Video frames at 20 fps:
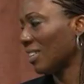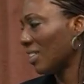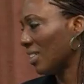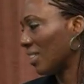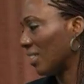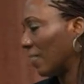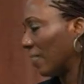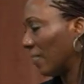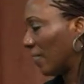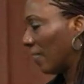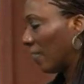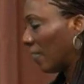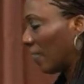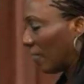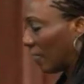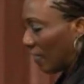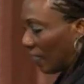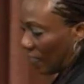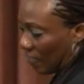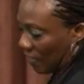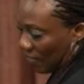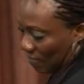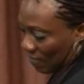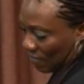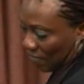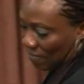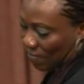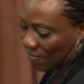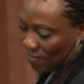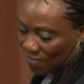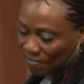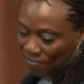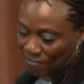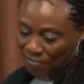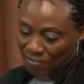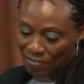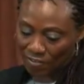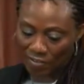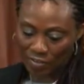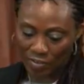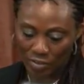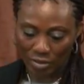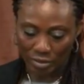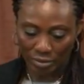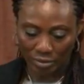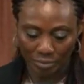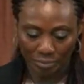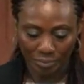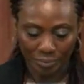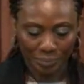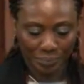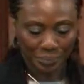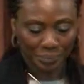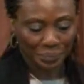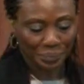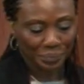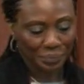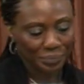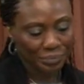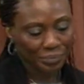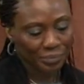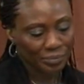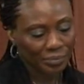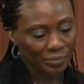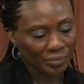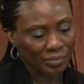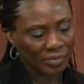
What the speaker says: Nothing is said.